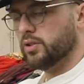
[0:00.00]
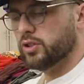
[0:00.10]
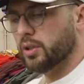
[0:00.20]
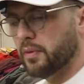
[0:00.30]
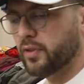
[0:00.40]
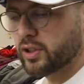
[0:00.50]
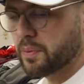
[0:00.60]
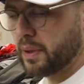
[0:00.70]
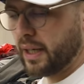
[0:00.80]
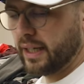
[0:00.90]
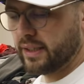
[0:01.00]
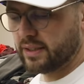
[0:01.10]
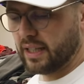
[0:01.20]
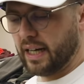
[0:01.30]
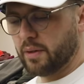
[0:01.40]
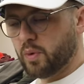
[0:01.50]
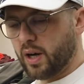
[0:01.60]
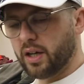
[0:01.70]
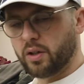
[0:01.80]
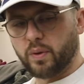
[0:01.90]
some of the suppliers that I
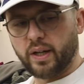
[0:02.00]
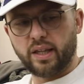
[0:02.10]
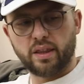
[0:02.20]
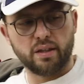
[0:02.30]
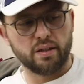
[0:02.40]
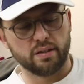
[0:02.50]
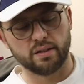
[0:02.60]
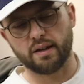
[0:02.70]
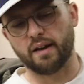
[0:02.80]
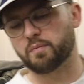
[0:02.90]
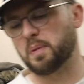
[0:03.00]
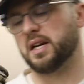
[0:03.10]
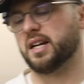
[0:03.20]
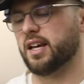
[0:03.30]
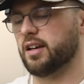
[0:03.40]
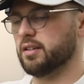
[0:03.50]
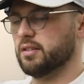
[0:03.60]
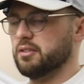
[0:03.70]
work with have been in it,